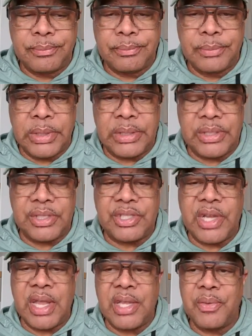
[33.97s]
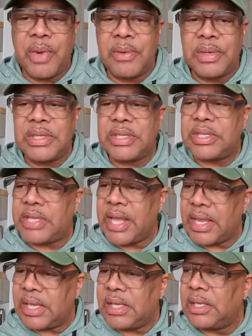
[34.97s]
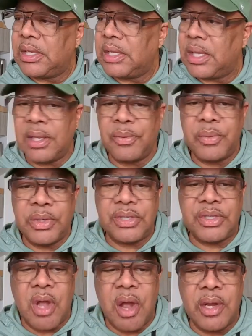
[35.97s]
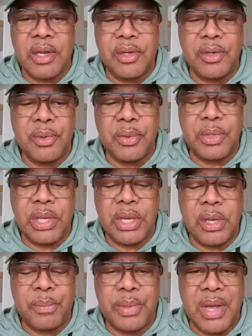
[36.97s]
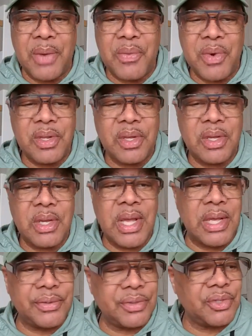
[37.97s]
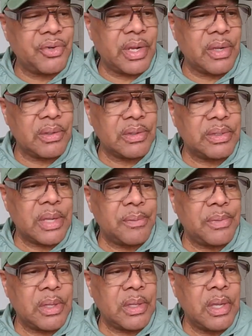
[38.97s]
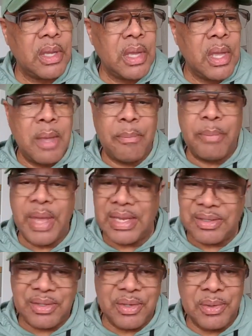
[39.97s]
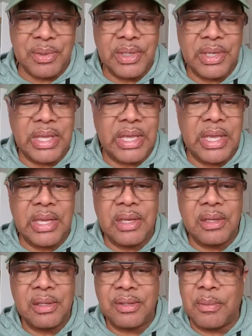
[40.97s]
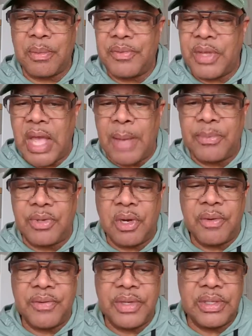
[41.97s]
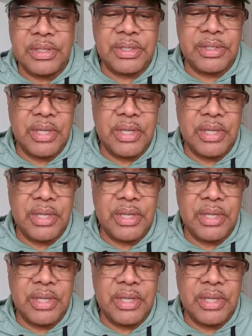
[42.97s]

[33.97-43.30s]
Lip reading: it's January 2nd, and we started a new year, but I want to concentrate on something based on, again, some of the observance